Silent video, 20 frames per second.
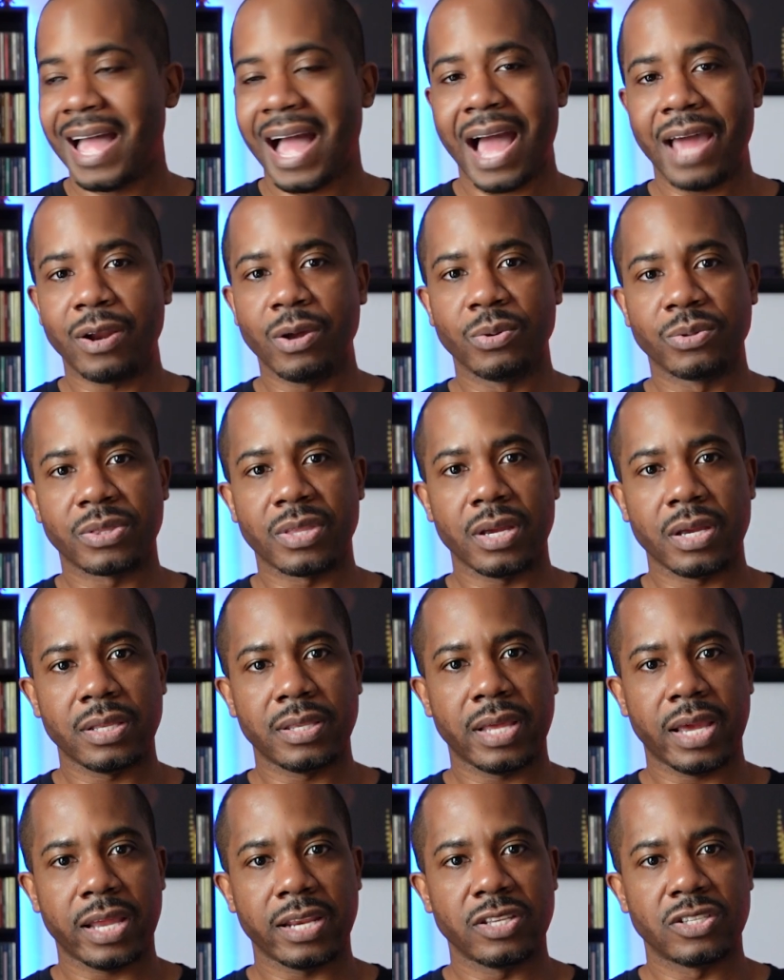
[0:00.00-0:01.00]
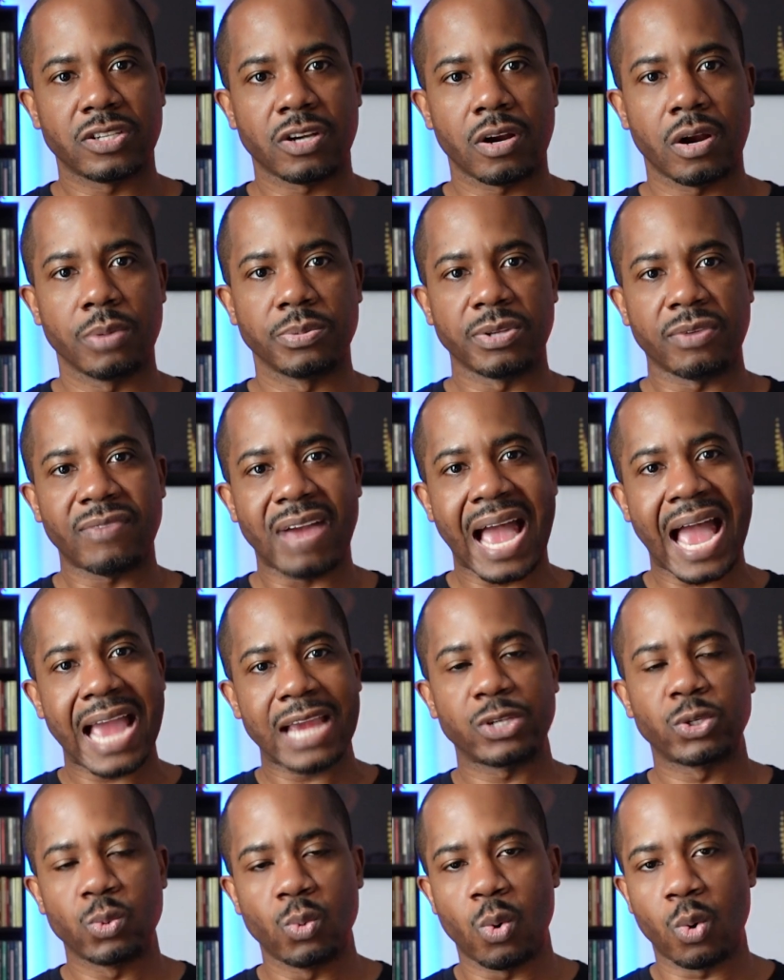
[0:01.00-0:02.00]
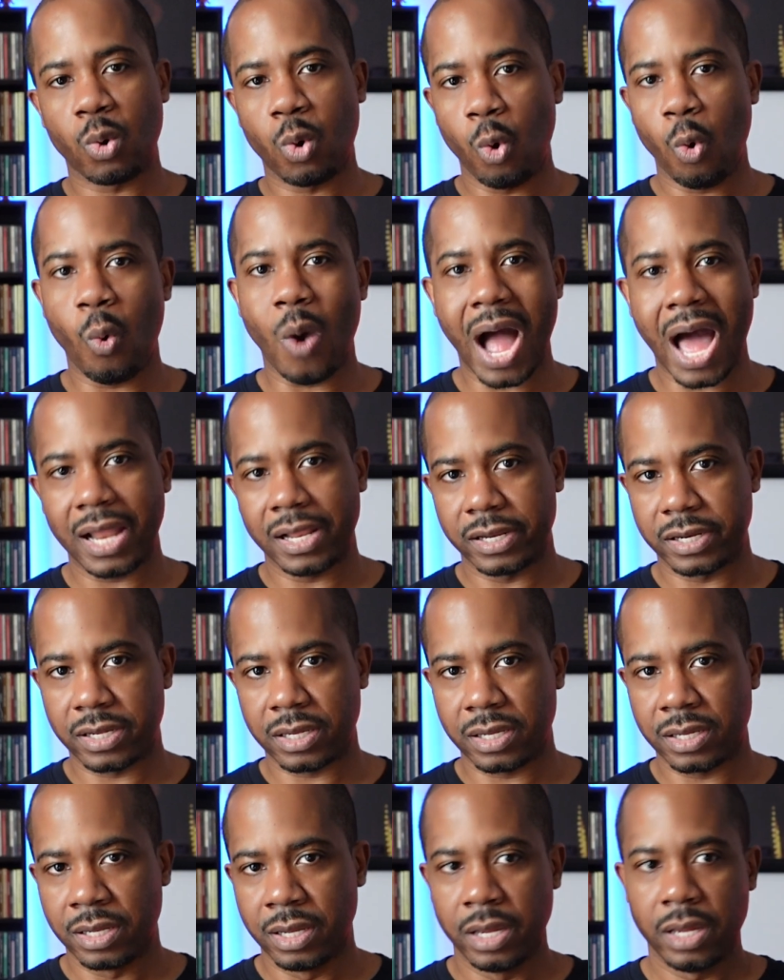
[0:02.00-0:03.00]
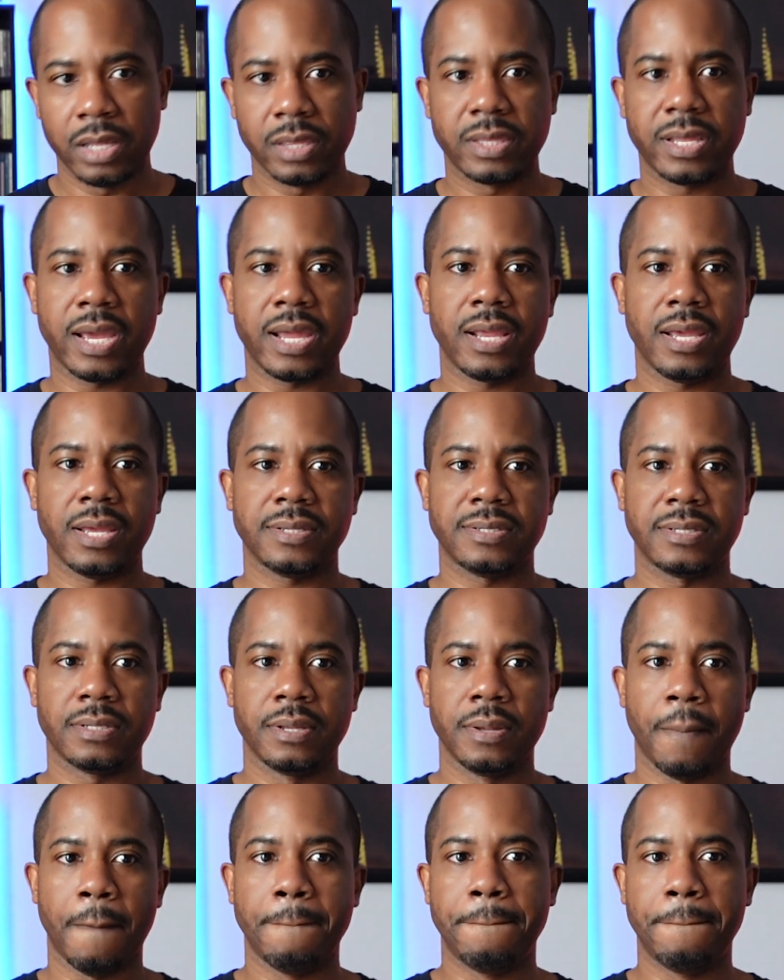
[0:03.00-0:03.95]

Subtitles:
I don't think that in terms of actual quality that it's